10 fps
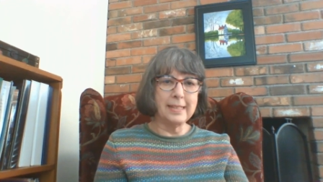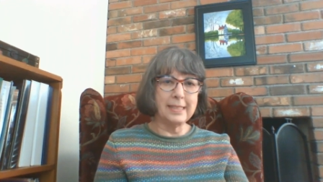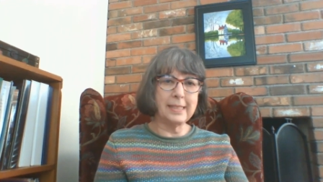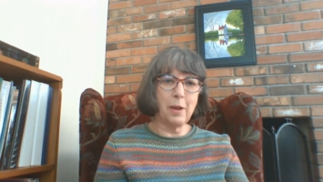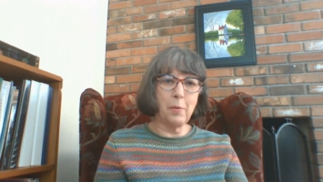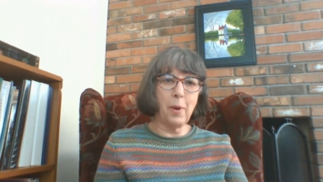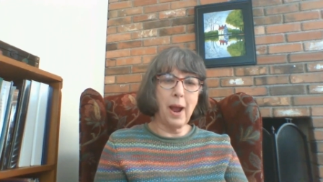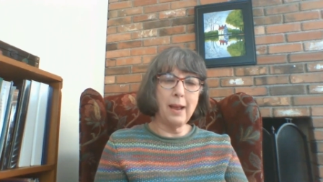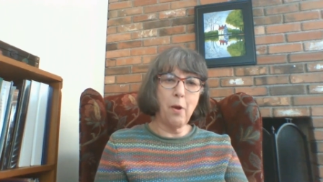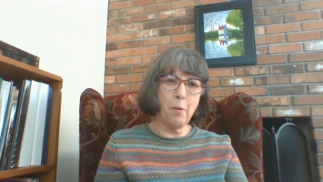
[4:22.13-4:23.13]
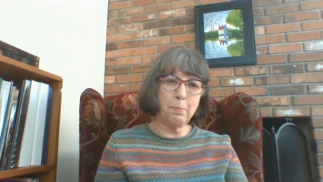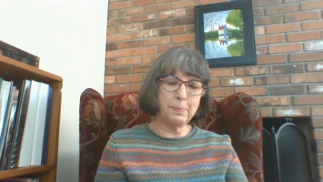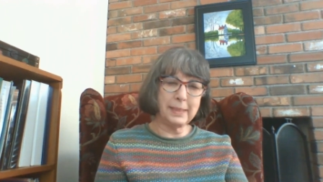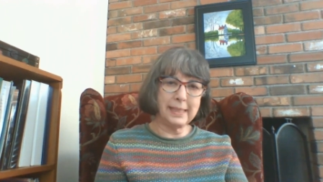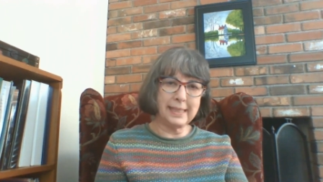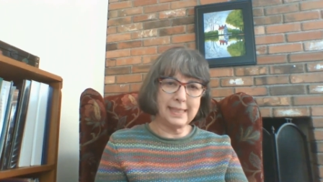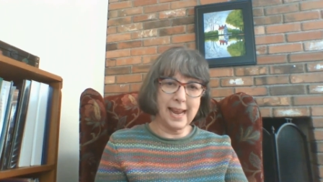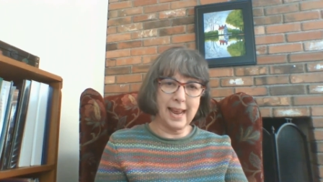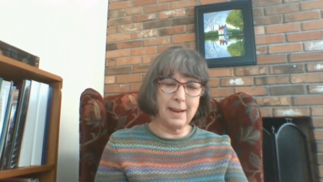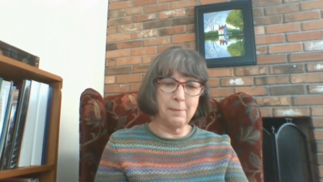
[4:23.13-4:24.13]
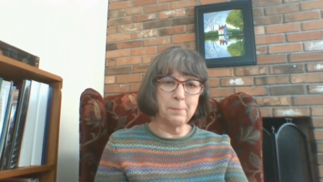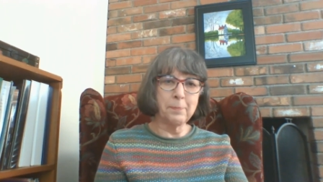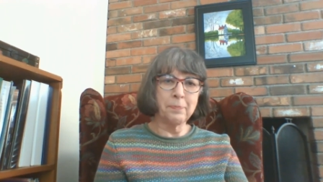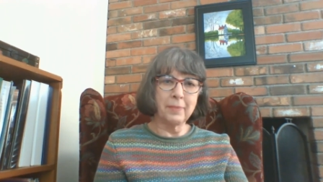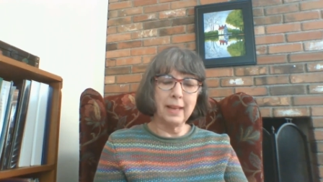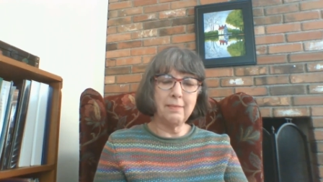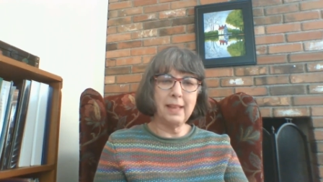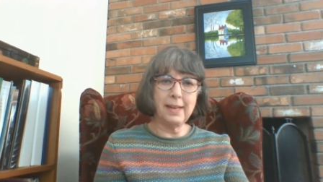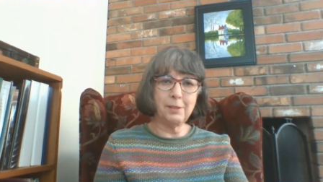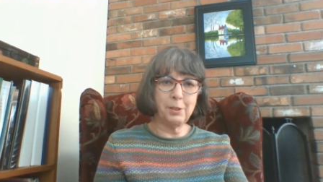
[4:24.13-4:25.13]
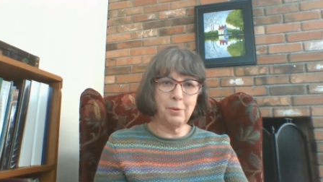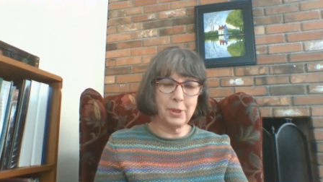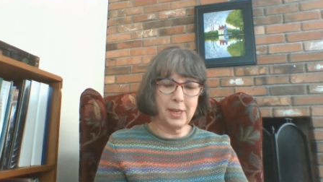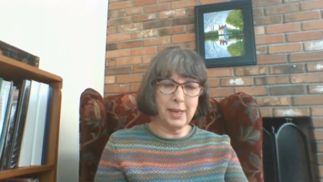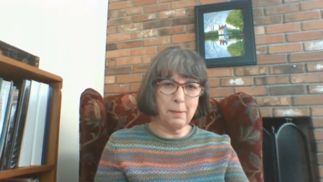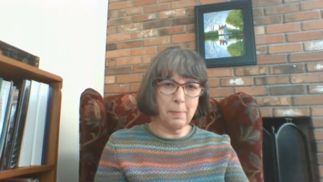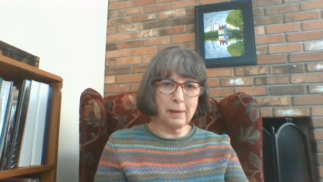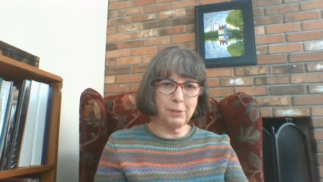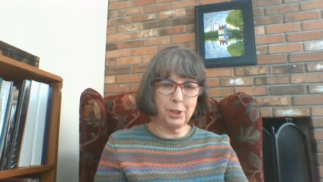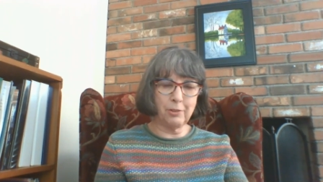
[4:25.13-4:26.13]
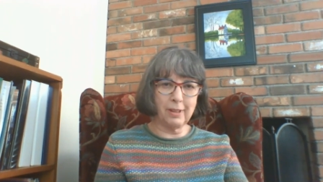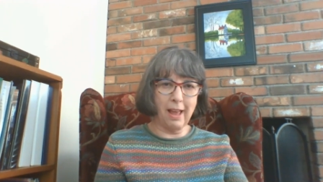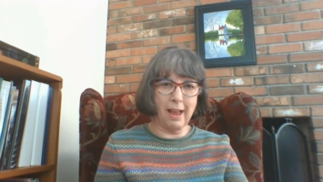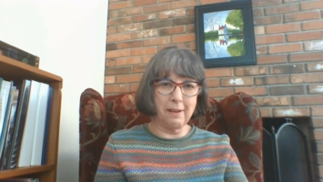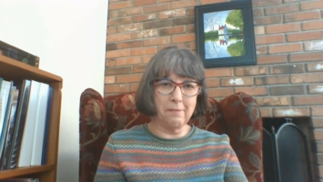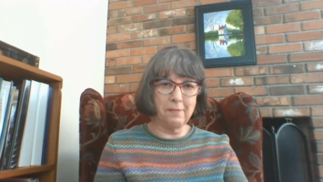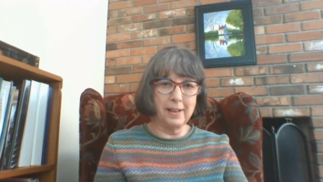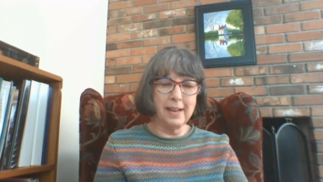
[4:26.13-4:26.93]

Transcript: So I hope today that as you think about your life,